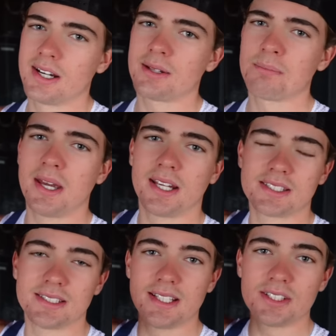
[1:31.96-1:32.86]
it
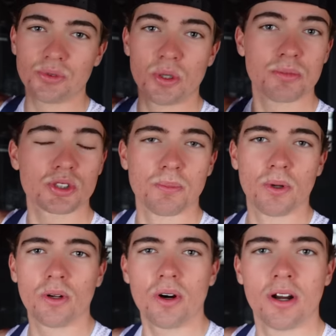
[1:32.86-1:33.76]
makes this room
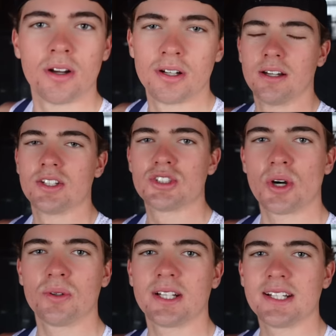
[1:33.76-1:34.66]
smaller,
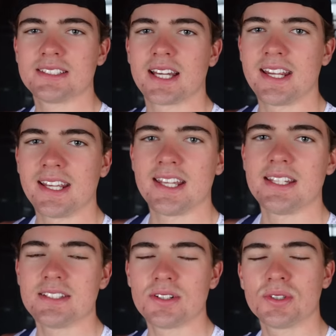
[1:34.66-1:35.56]
so then it's getting
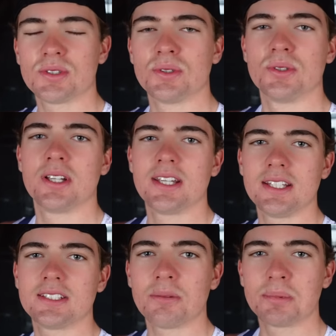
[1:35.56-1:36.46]
easier to
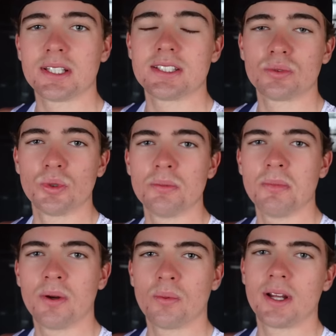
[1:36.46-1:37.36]
heat up this
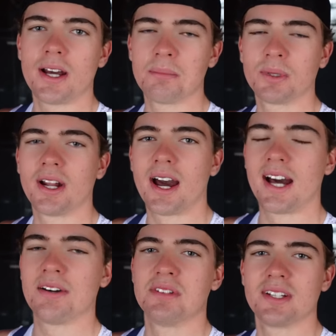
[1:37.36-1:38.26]
room when I'm gonna
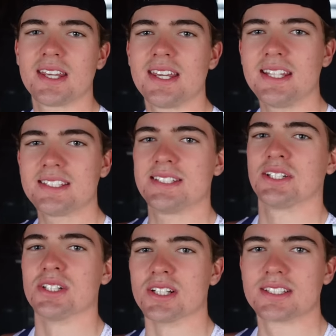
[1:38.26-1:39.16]
have heat
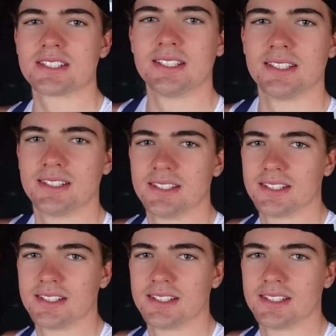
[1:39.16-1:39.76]
sessions.